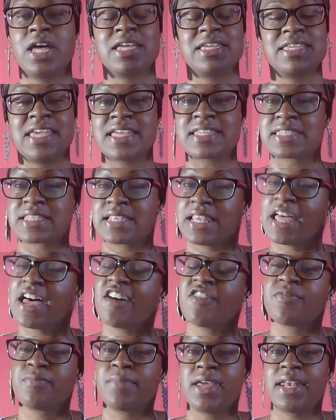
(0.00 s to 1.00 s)
Yes,
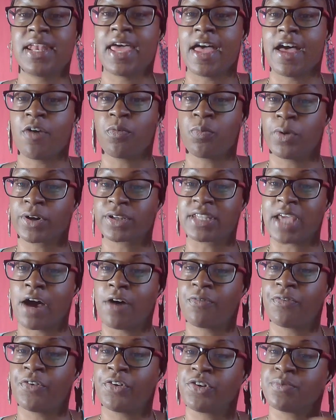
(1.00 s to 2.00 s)
love may not have worked
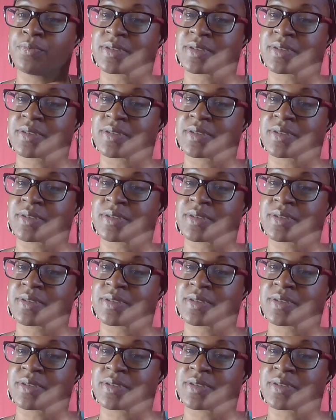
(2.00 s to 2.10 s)
out for you,